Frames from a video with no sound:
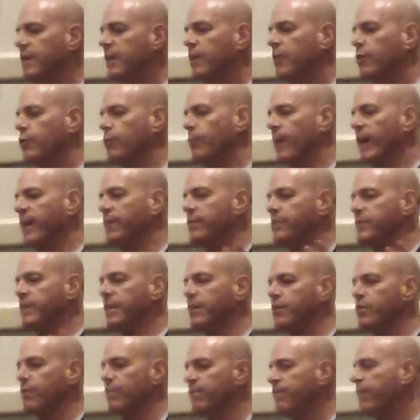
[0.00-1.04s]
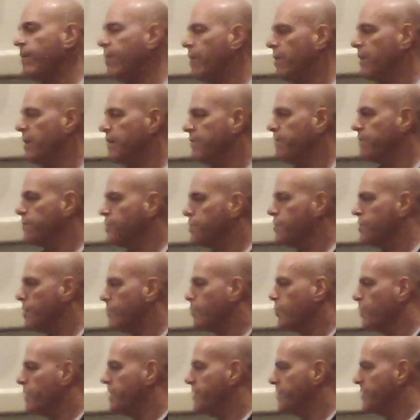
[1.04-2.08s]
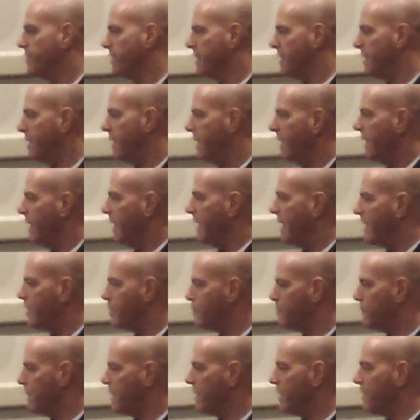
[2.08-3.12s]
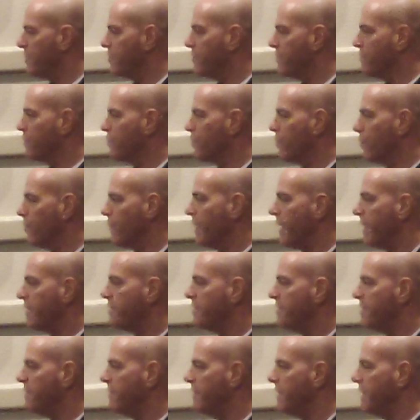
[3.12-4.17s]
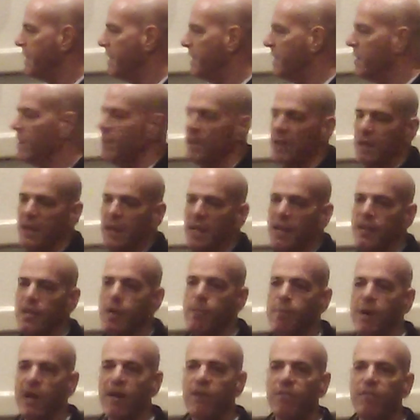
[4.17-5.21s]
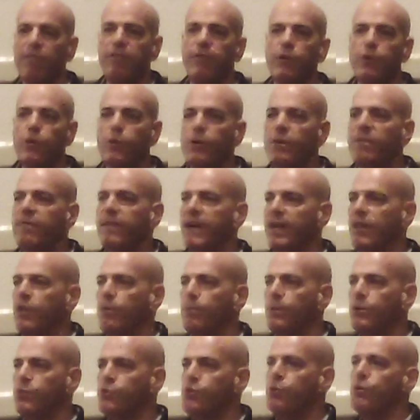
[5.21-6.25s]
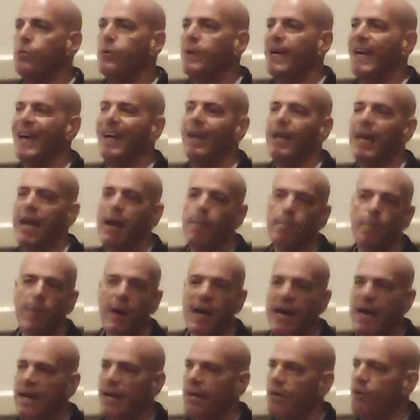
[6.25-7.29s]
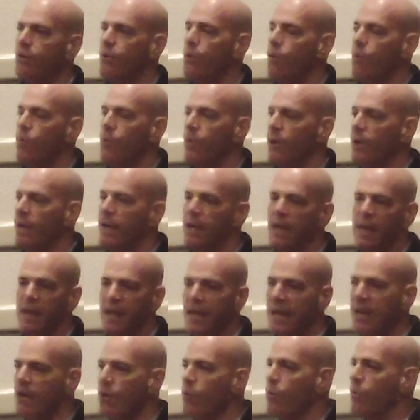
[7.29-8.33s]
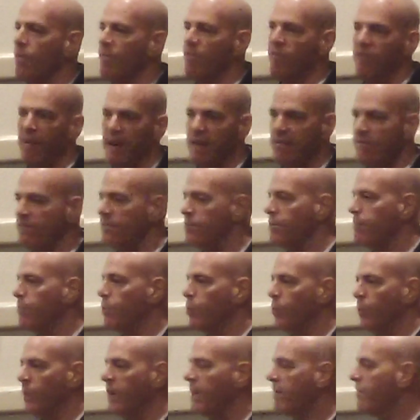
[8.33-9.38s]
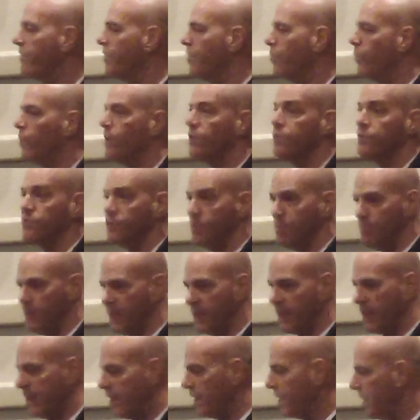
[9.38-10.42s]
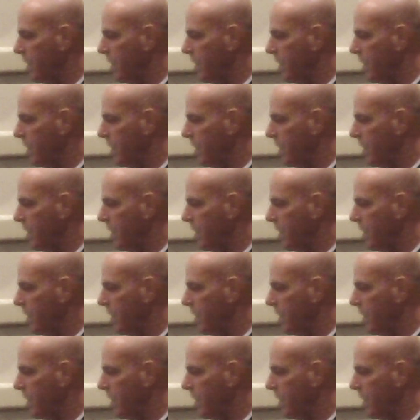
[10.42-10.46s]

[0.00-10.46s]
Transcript: They're rising and they're falling for some reason, and it's because of solar activity and the amount of food available to an empire or king or fiefdom or whatever it wants to be.